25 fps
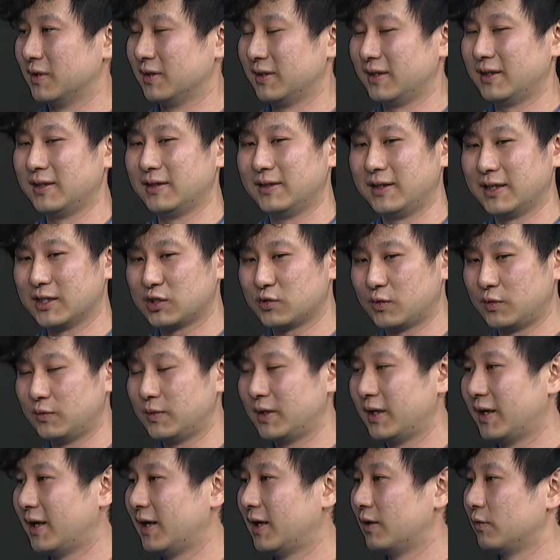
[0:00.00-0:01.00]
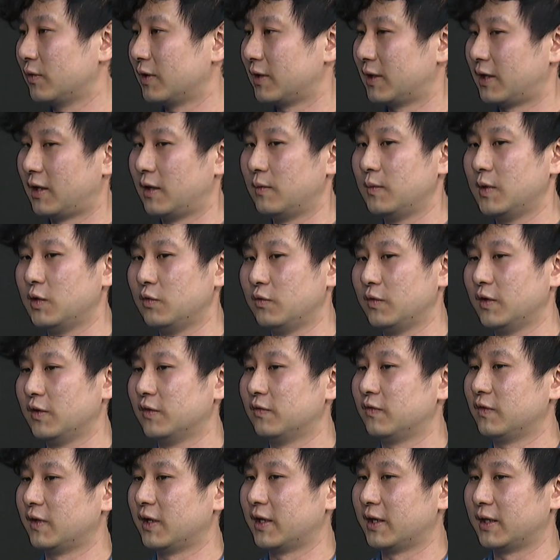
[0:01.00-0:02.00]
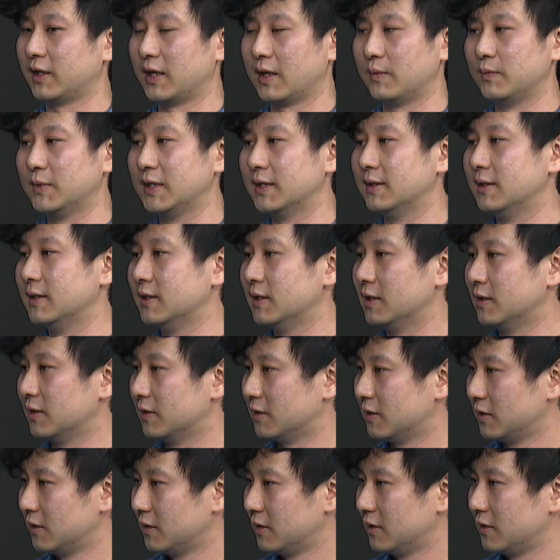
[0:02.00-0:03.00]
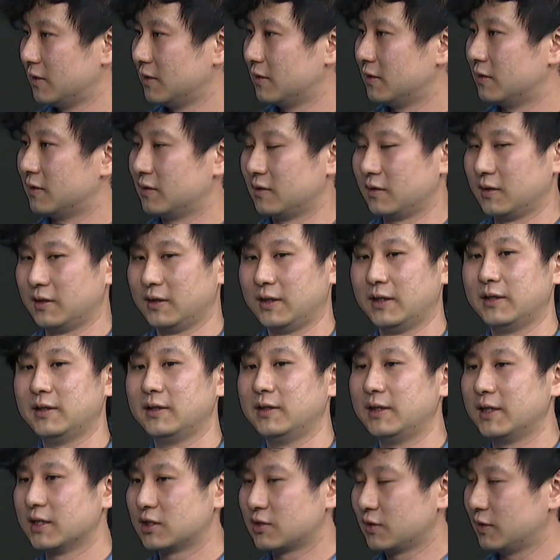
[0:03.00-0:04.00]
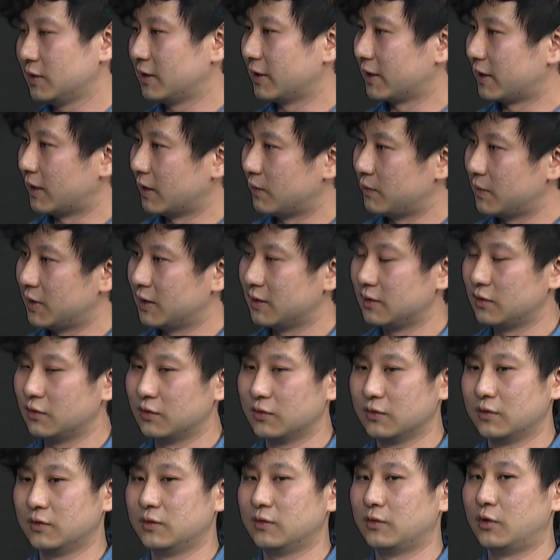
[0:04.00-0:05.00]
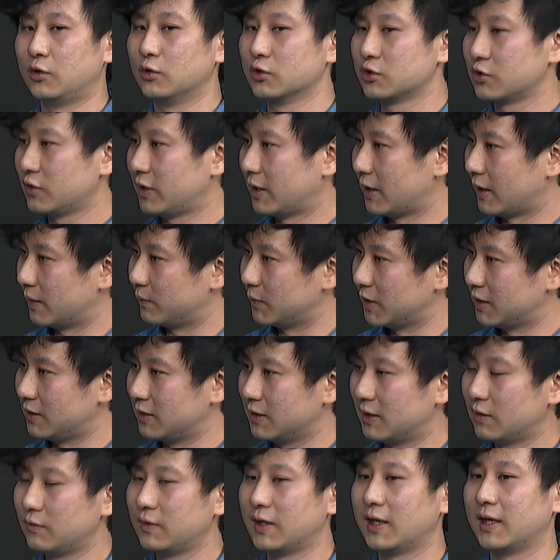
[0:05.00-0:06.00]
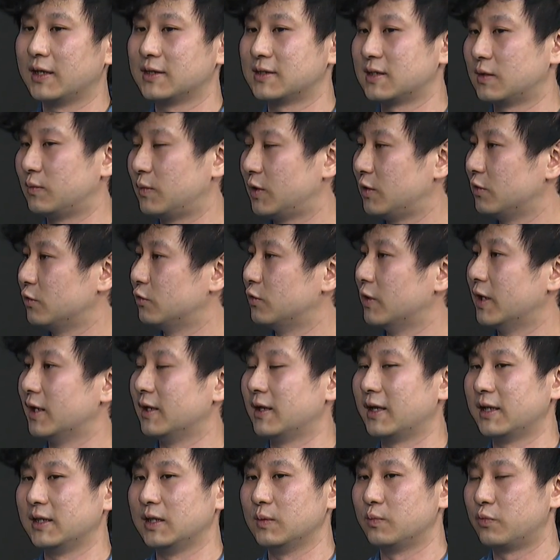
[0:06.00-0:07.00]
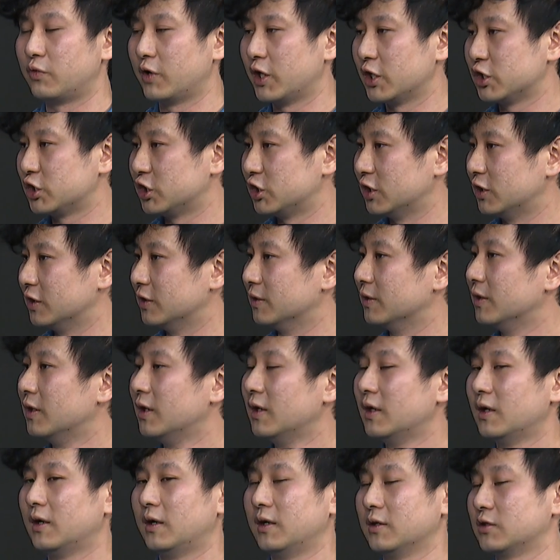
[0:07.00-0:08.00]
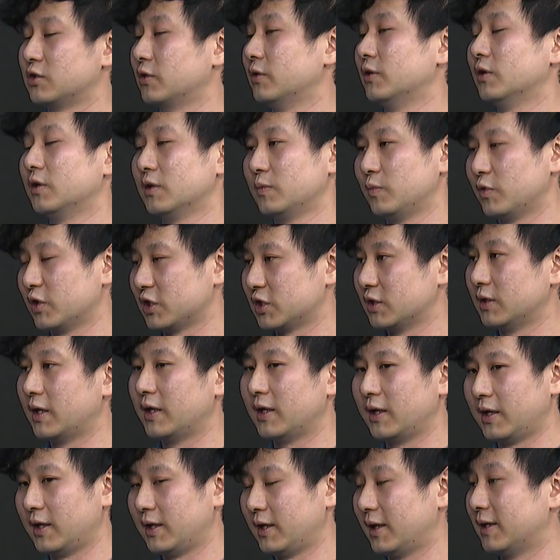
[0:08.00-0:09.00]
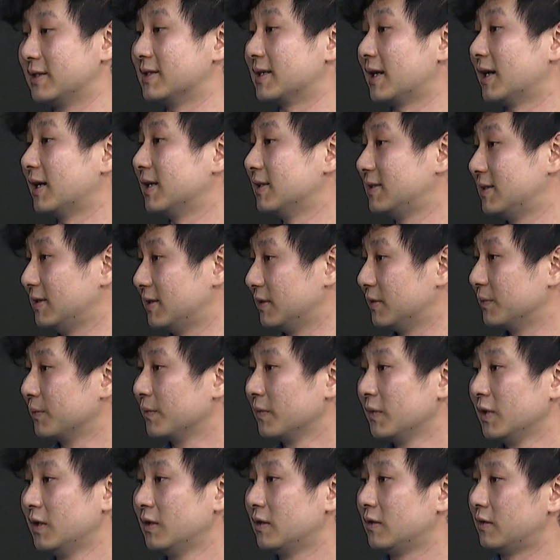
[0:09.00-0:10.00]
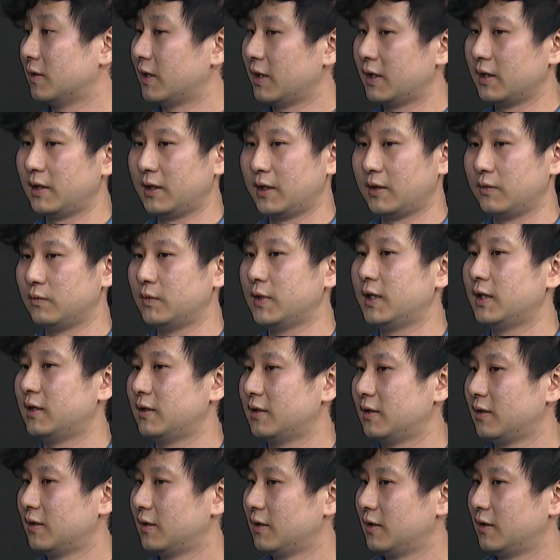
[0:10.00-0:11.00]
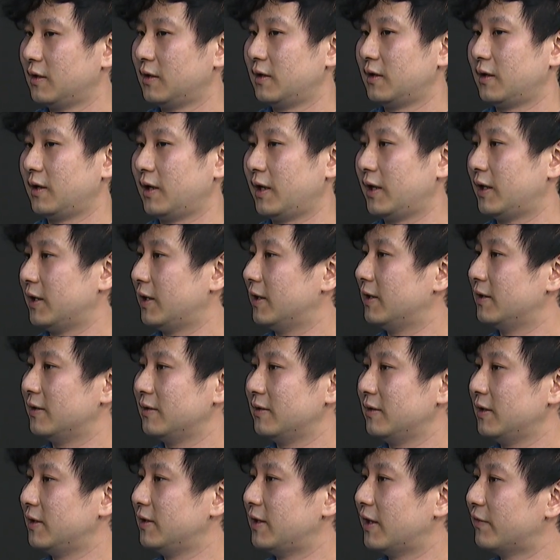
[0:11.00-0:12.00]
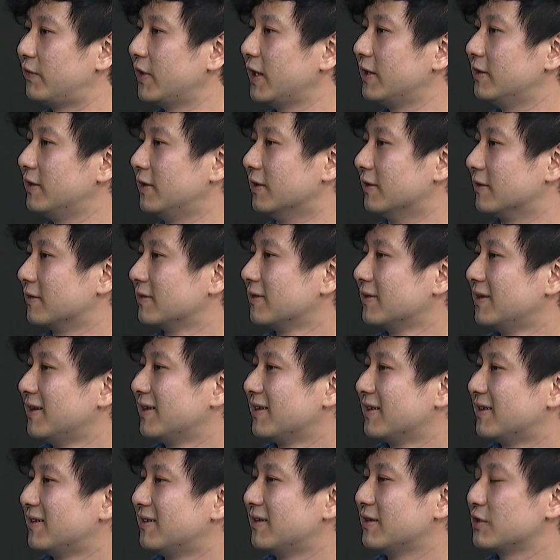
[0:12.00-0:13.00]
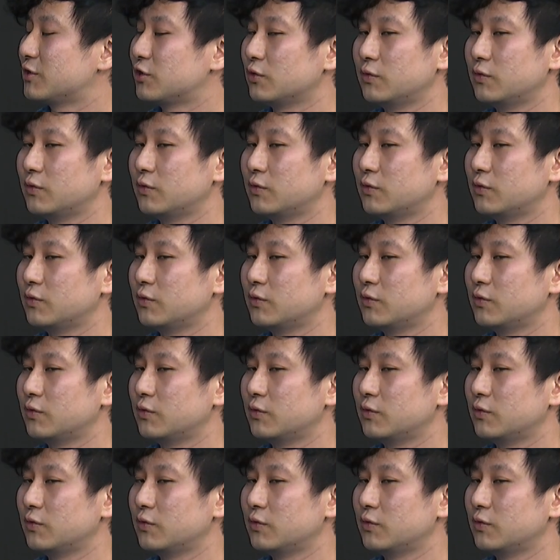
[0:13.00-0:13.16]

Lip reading: And then the next one we had came in with like MDD, right? Then the next one that came in, also had MDD. Then we had someone who had like depression, sorry, not depression, had anxiety, right? And it never ended, right?